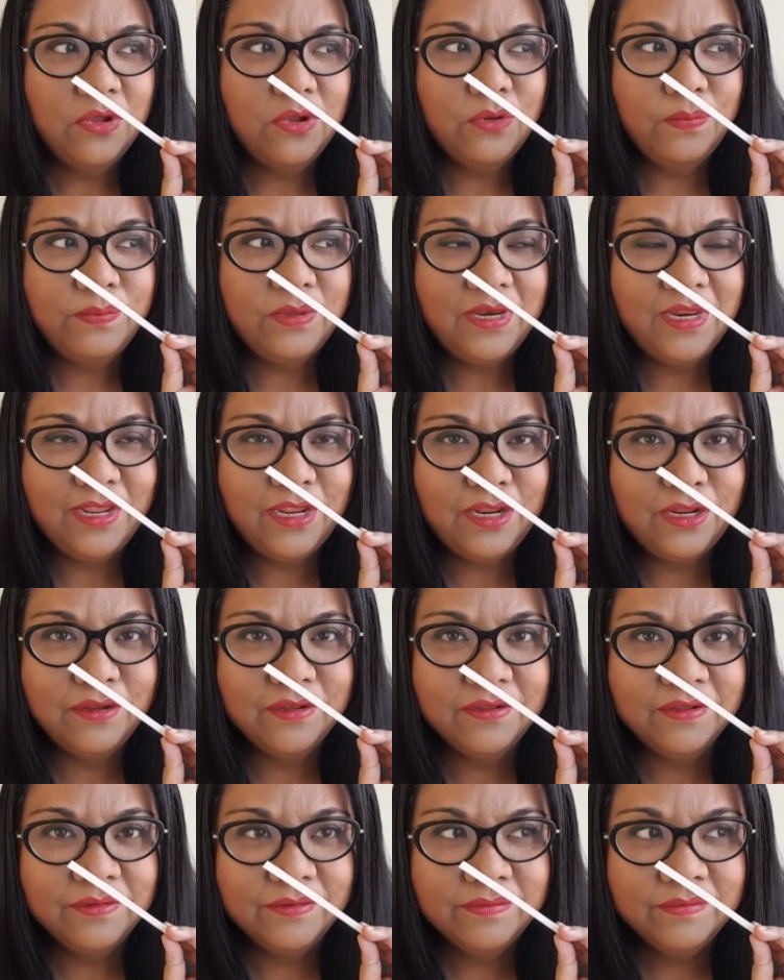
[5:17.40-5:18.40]

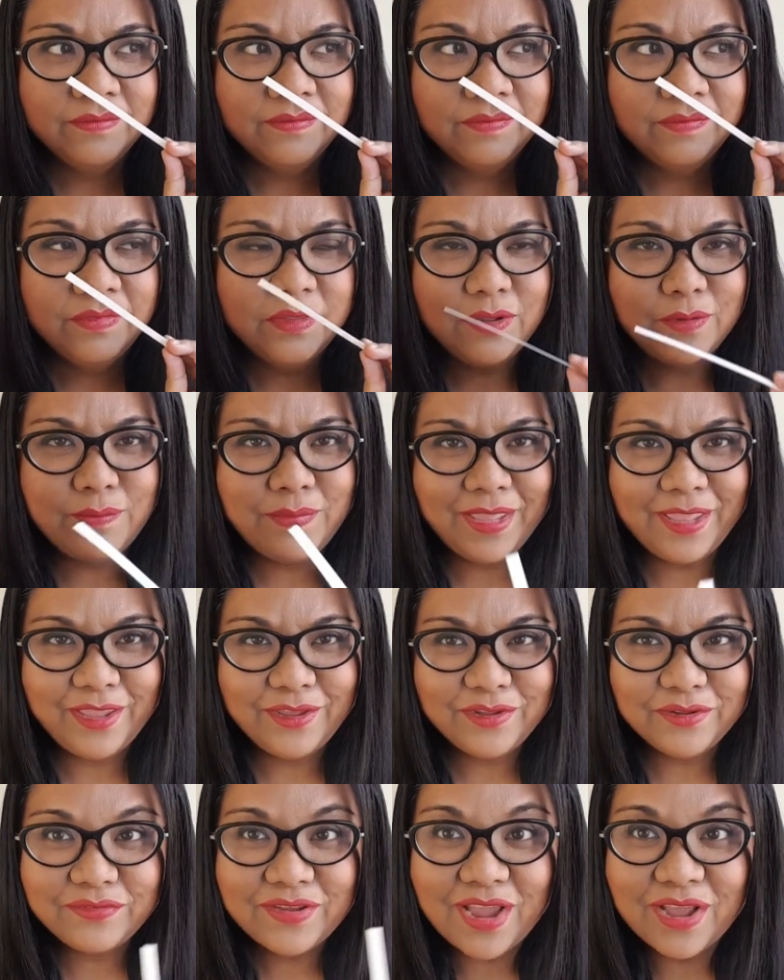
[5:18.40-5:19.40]
opening a
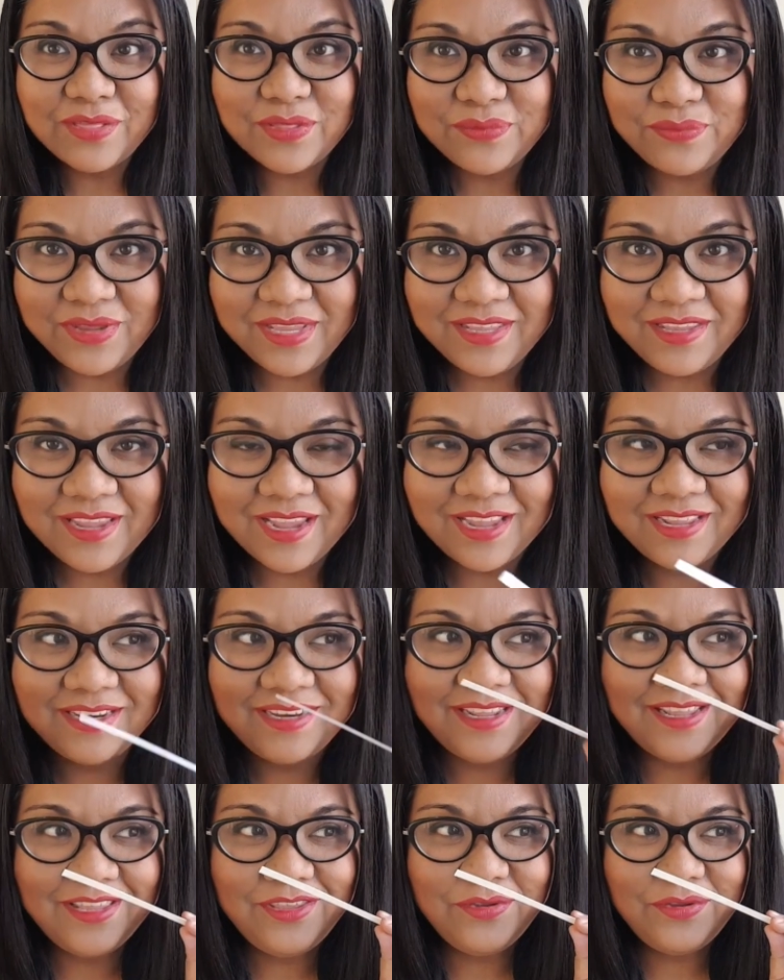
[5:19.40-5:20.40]
bag of Halloween
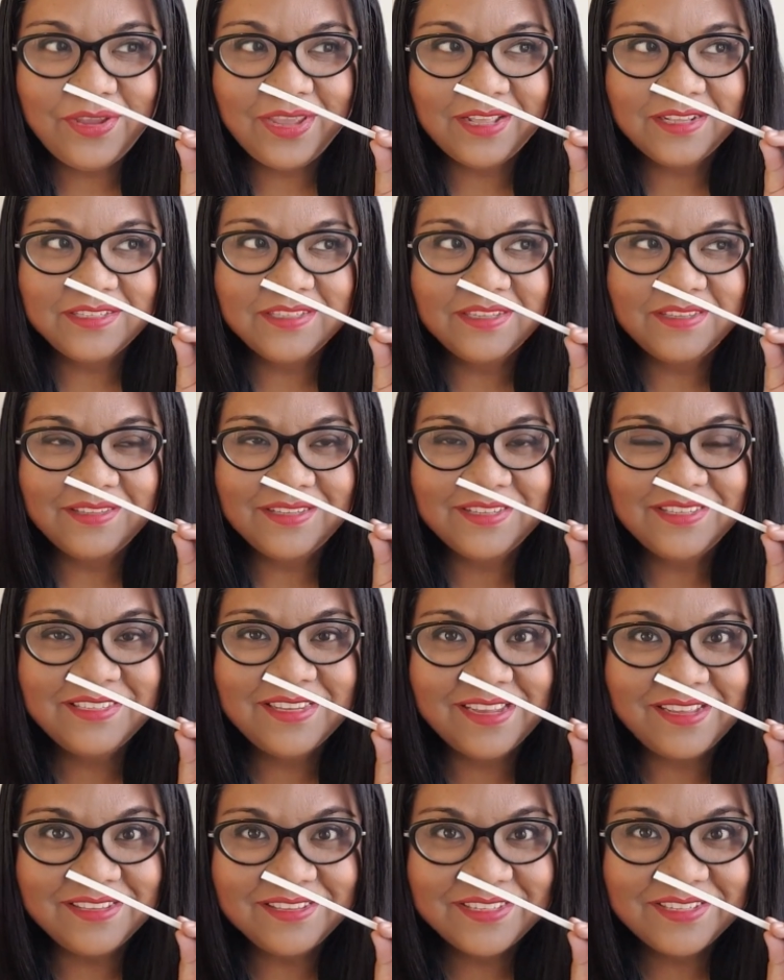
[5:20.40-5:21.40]
candy and you get the
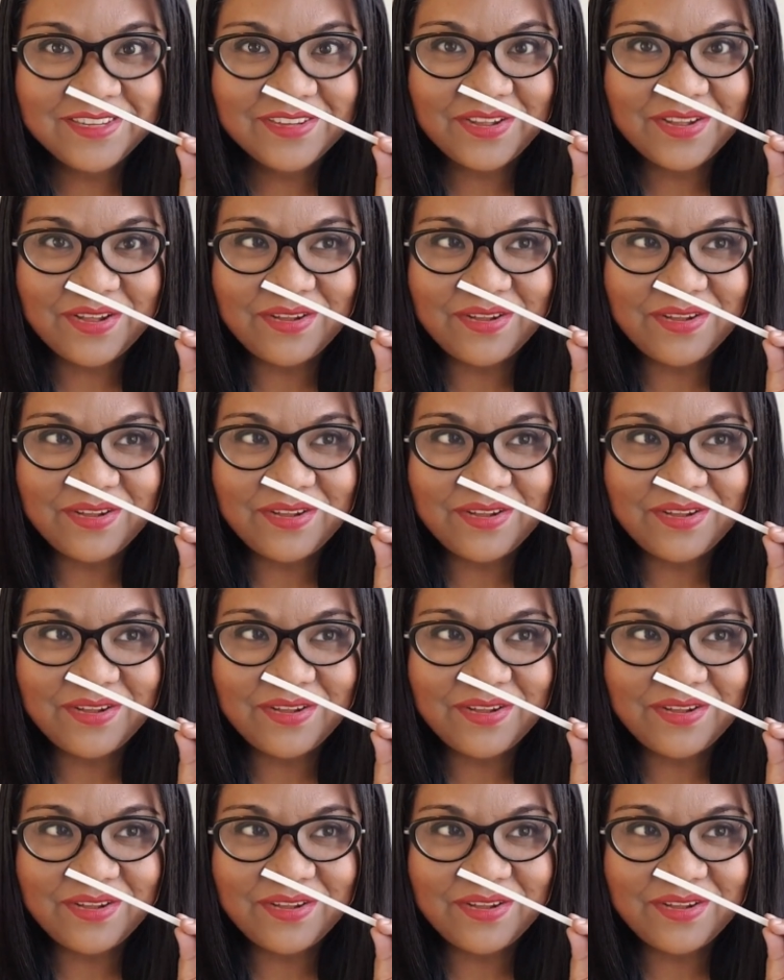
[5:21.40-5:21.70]
scent